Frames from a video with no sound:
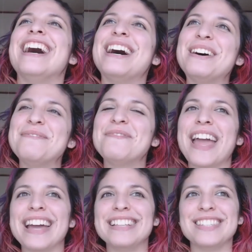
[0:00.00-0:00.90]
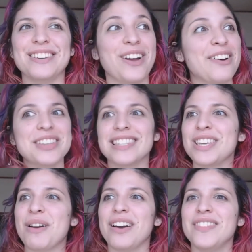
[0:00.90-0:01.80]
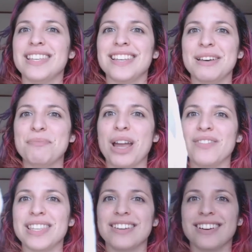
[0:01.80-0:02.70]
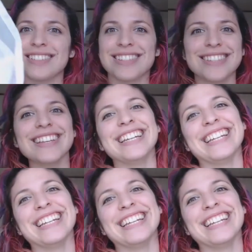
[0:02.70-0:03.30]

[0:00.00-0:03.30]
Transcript: And you obviously you have these privacy curtains.